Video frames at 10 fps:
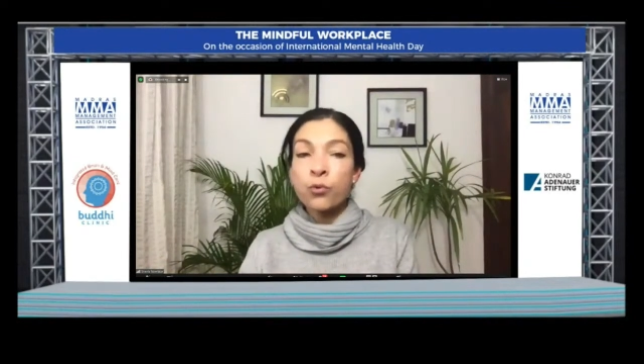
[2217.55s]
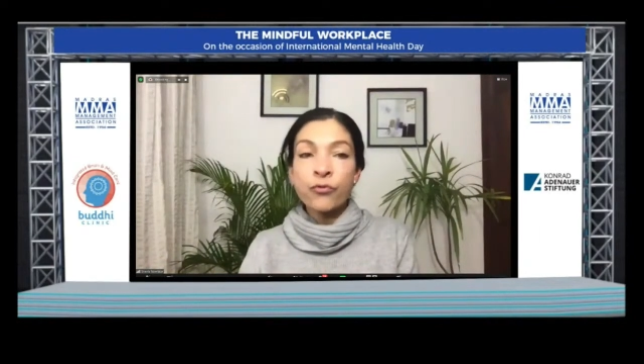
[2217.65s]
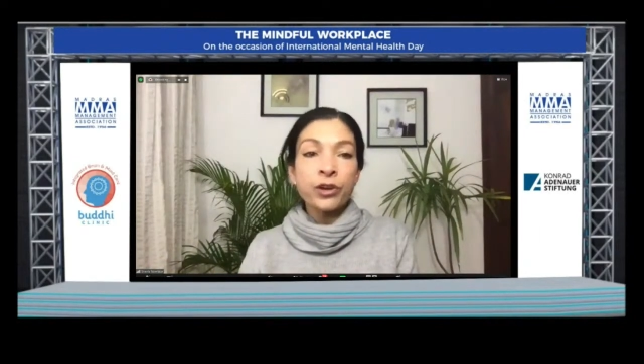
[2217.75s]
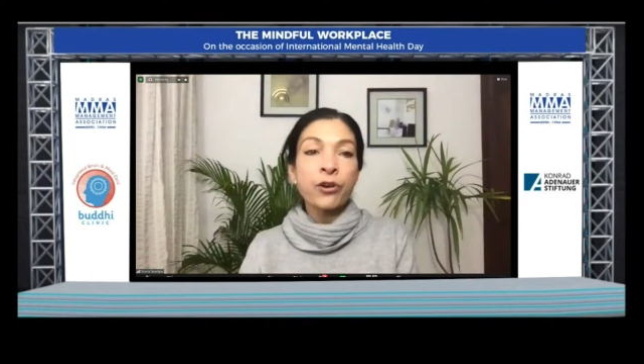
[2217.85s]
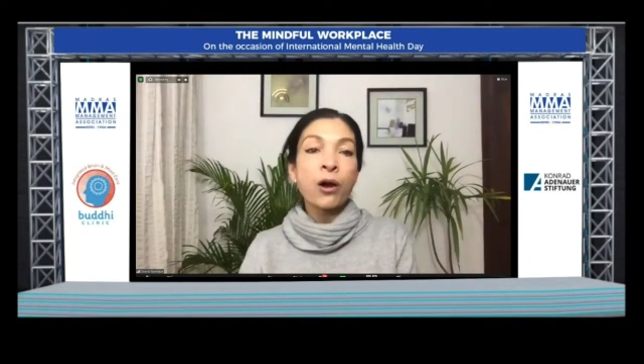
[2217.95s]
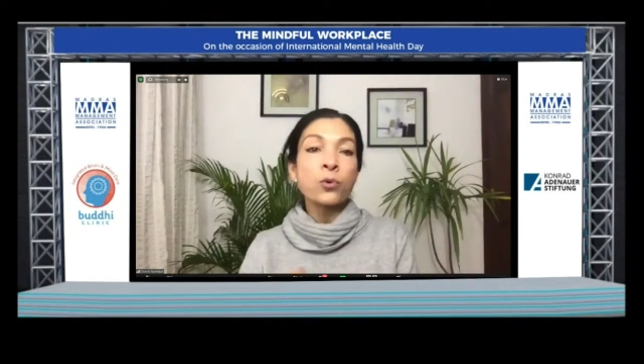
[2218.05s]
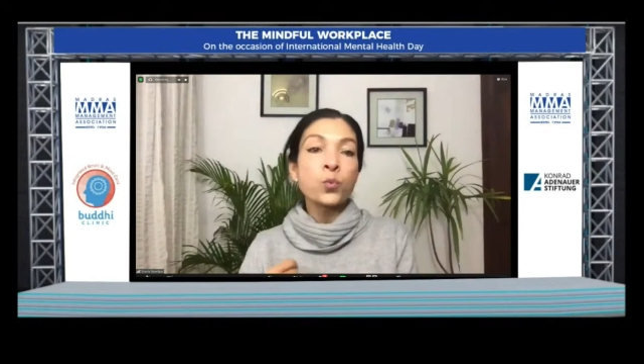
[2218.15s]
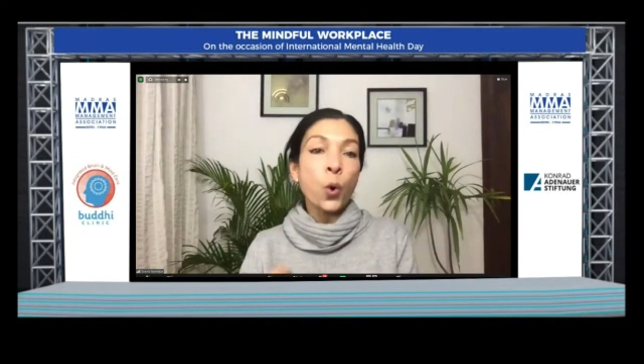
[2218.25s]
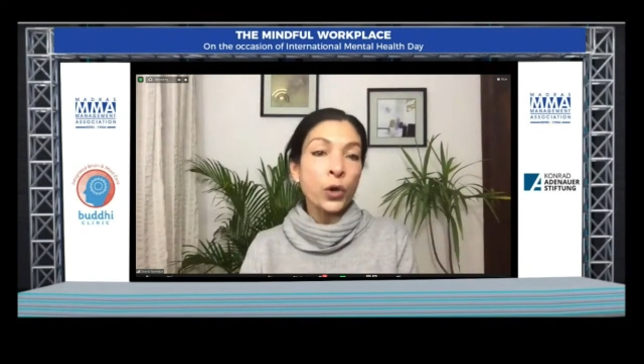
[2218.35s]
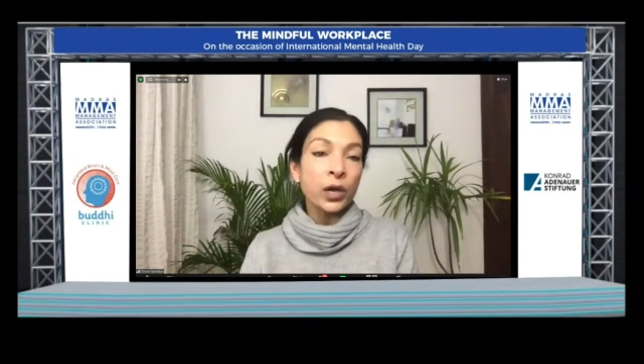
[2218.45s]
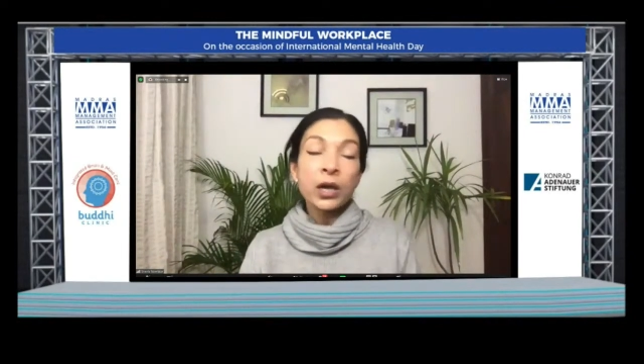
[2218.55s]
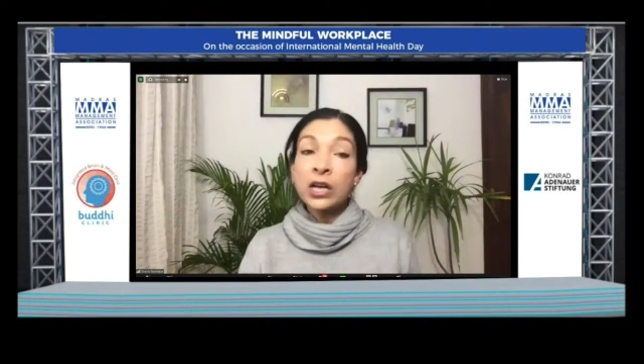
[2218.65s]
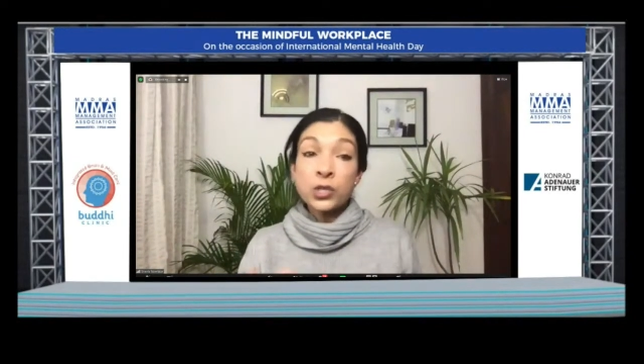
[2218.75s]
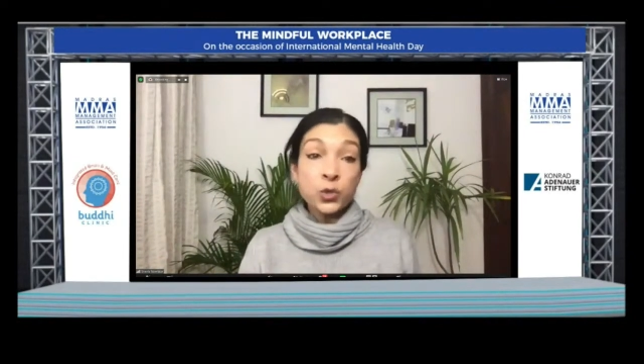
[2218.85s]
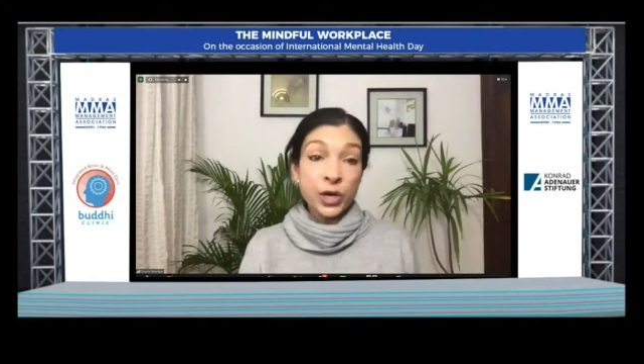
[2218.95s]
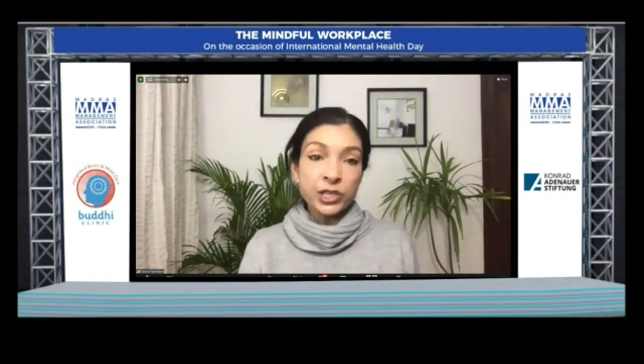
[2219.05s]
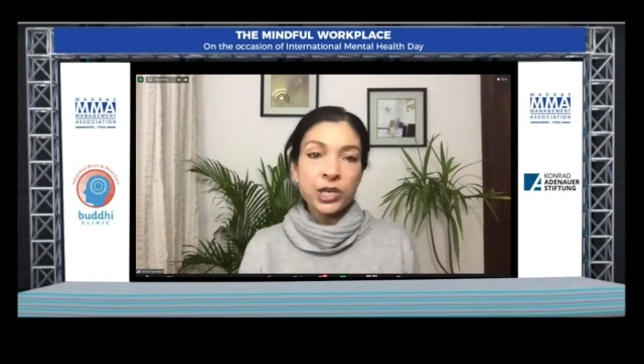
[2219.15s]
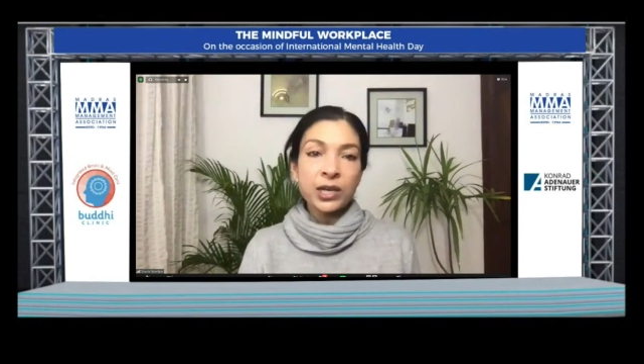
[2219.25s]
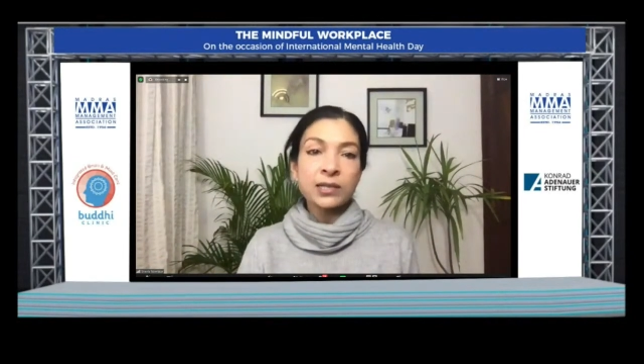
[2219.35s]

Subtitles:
moving around, walking, stretching,